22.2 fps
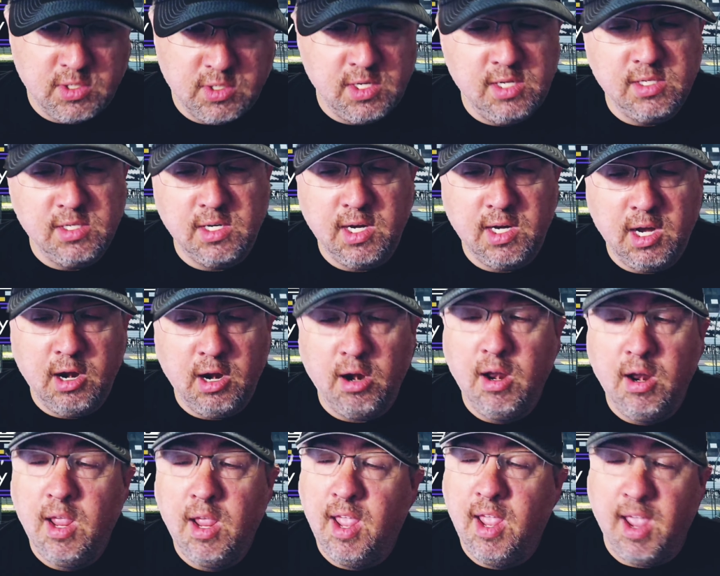season
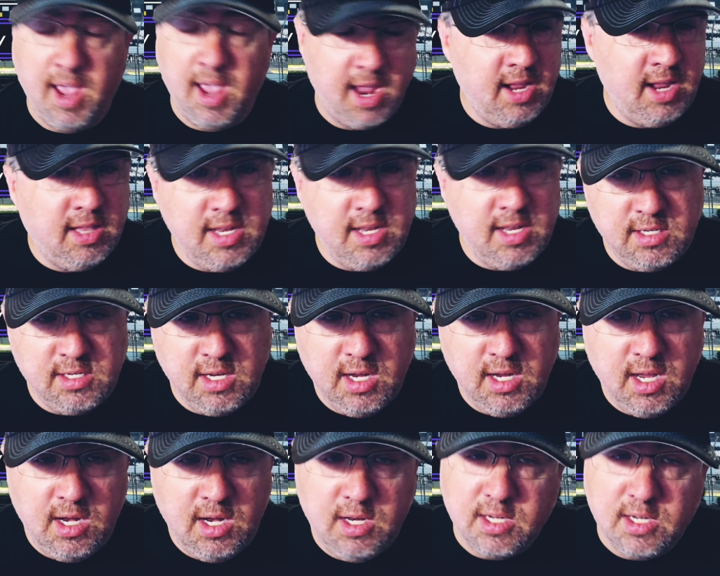here. Haley
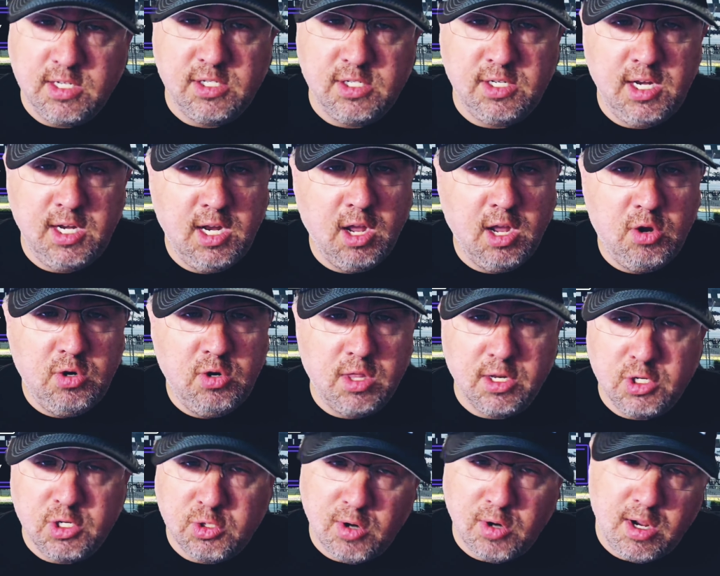Deegan, does she go to
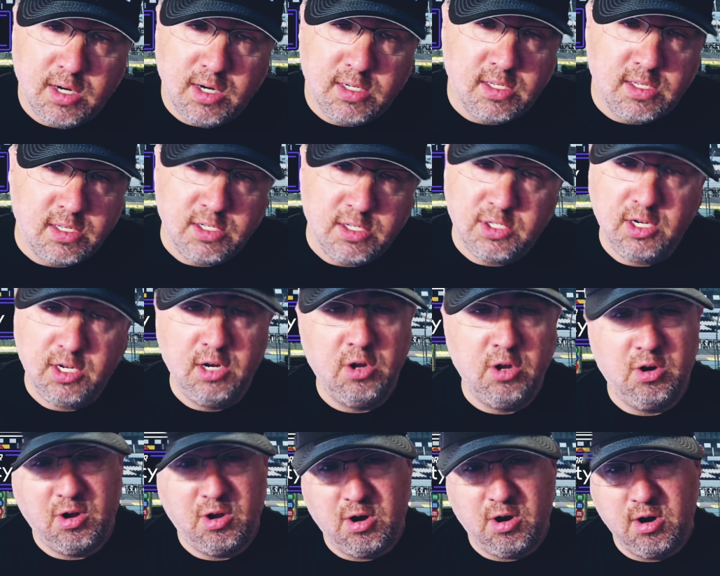the trucks? Does she
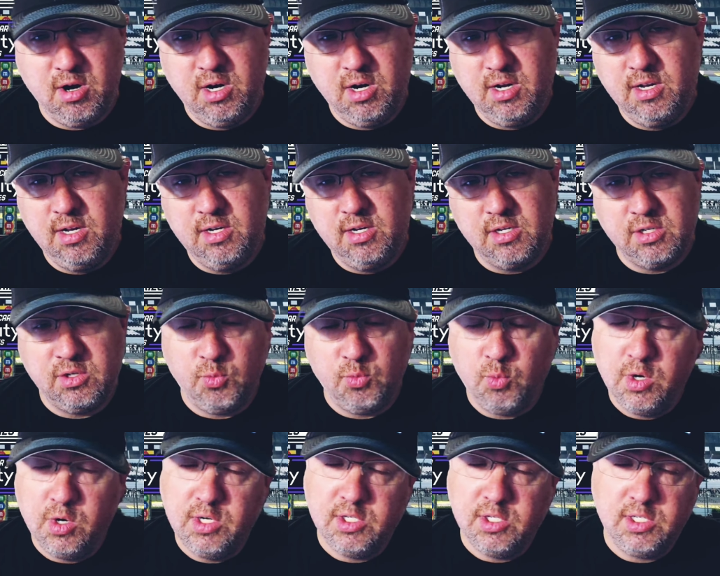go to ARCA?
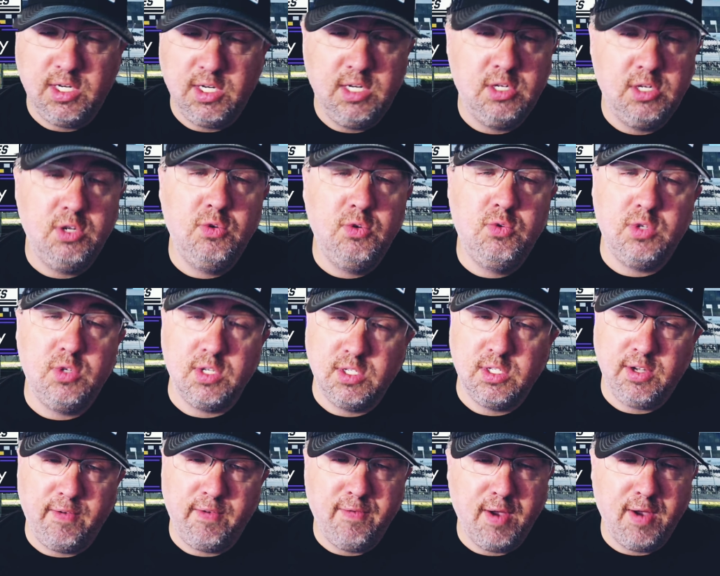What does she do?
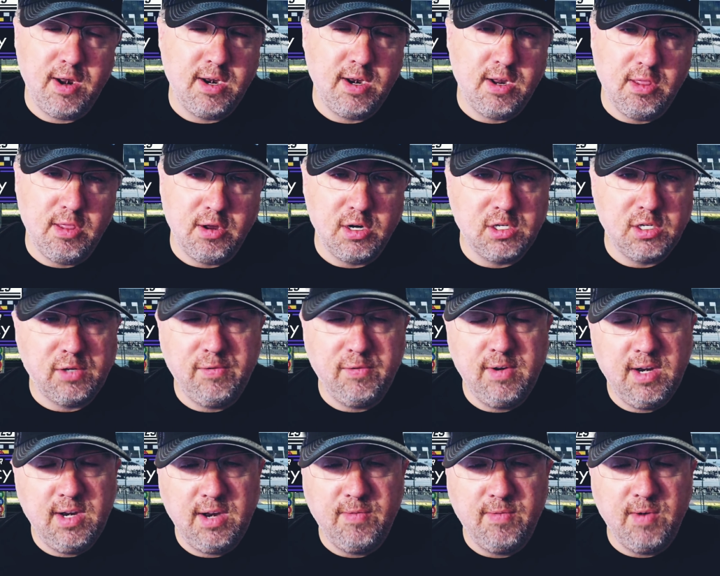Does she find another
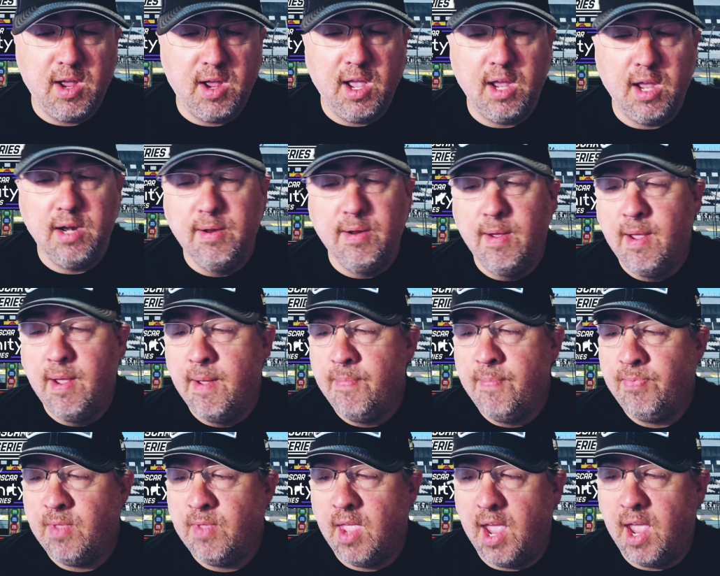Xfinity ride?
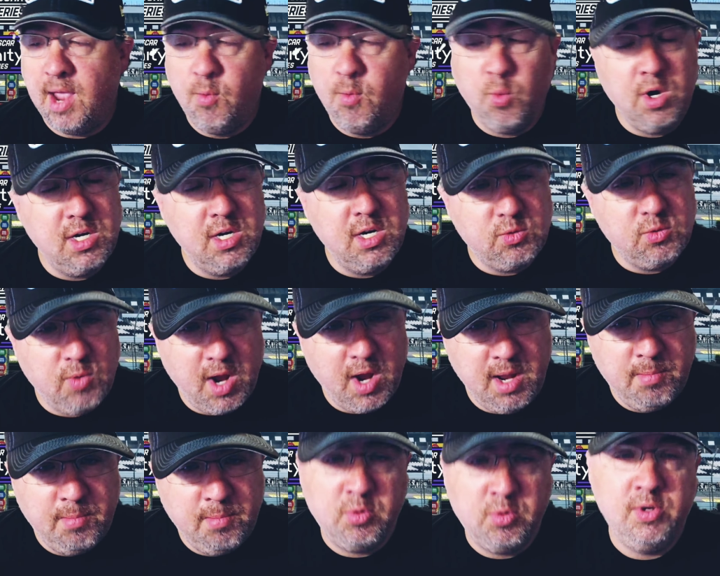And where does
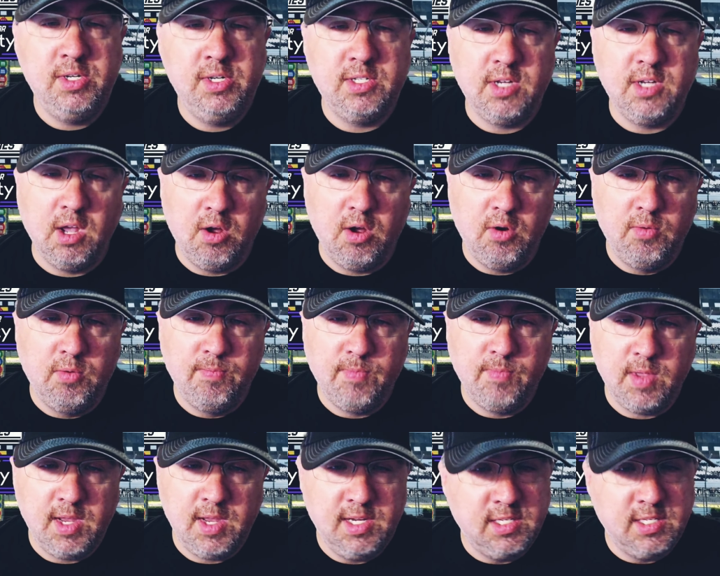Ryan Preece go?
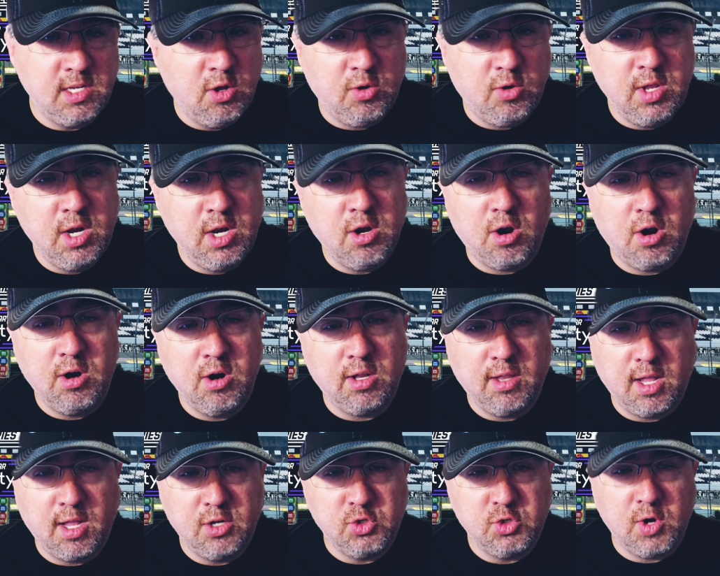He's the only car
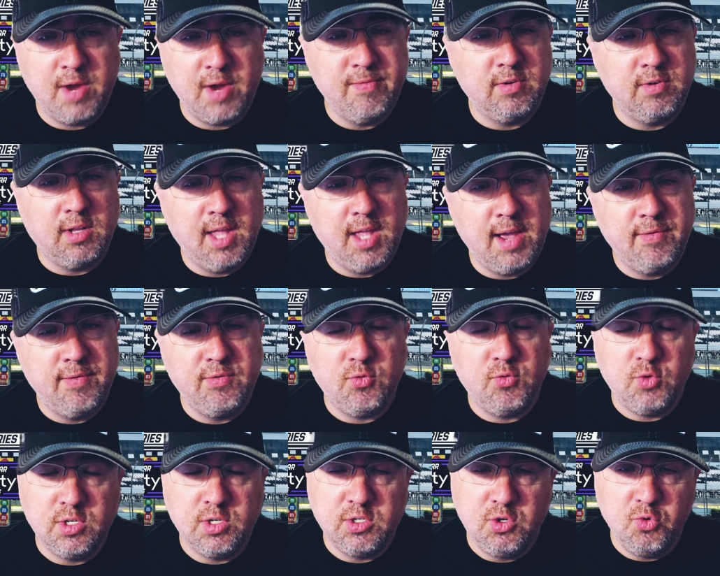driver
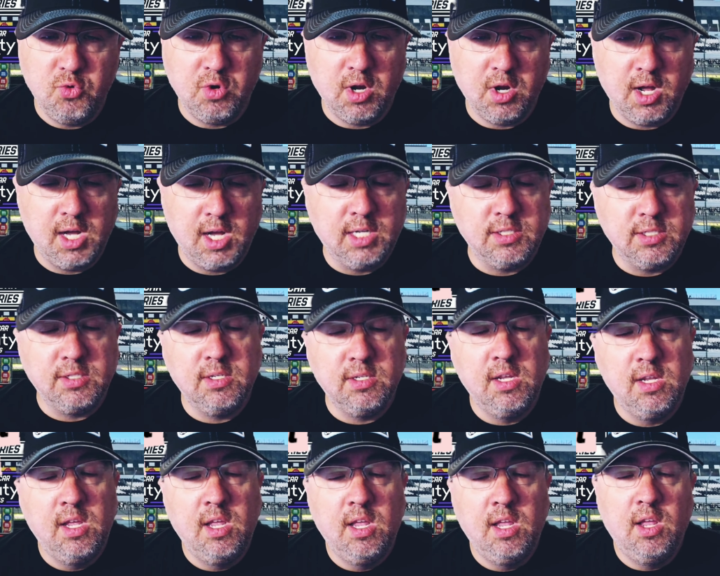left with Stewart Haas.
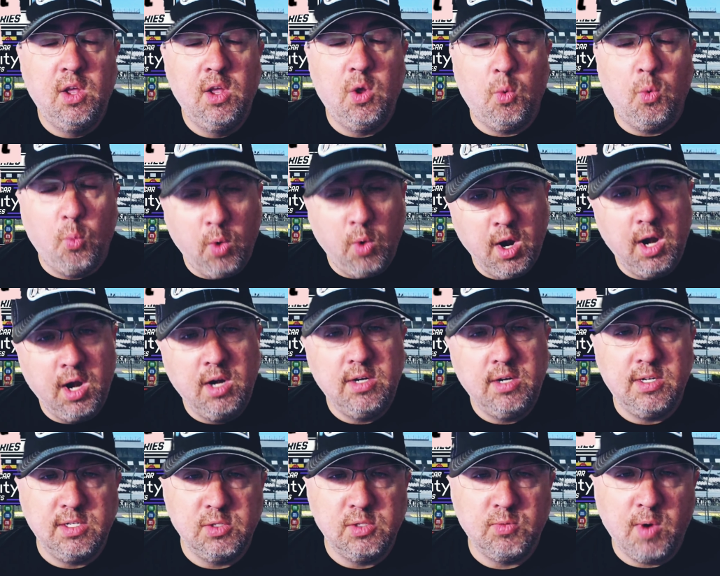Where
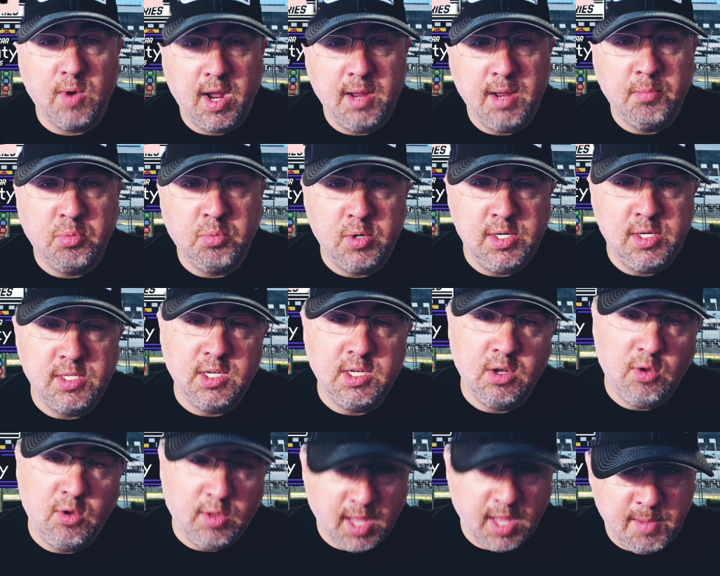does Ryan Preece
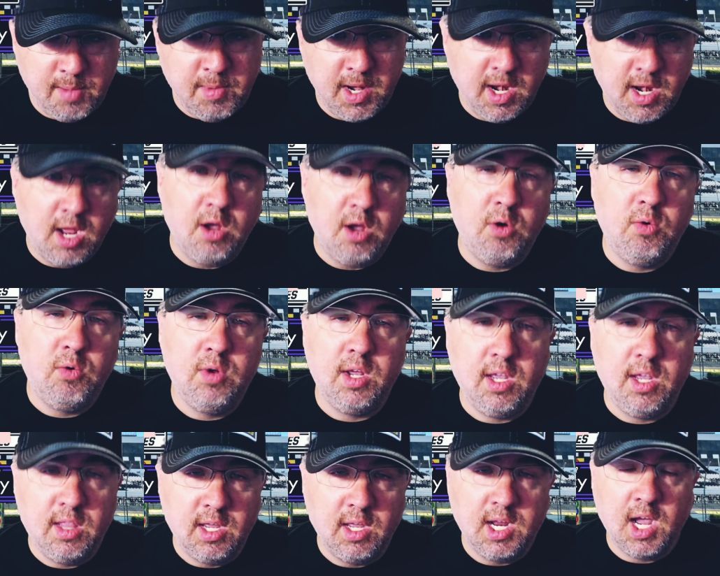go? Let me know
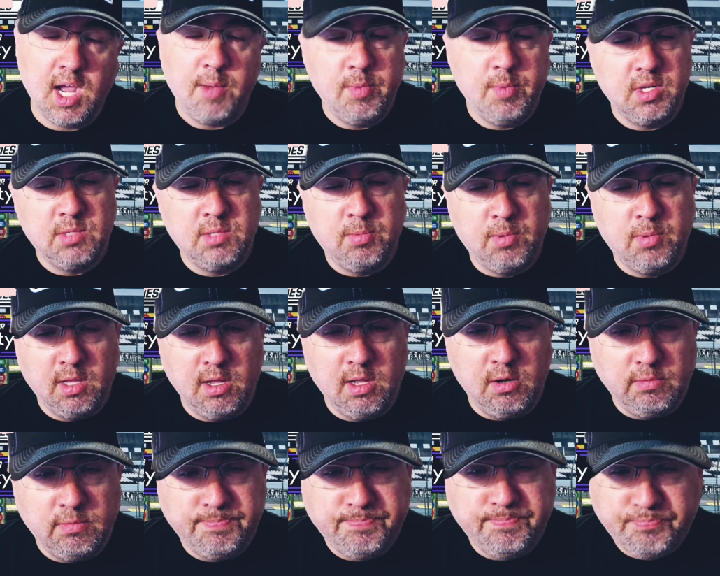in the comments
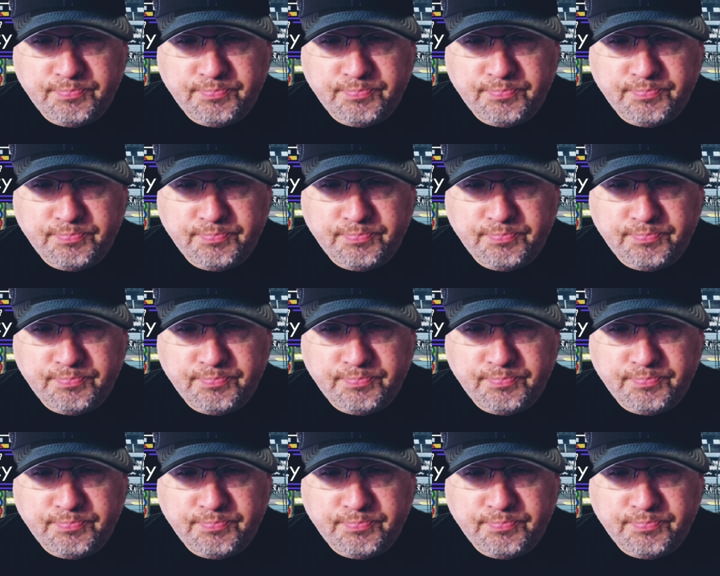below.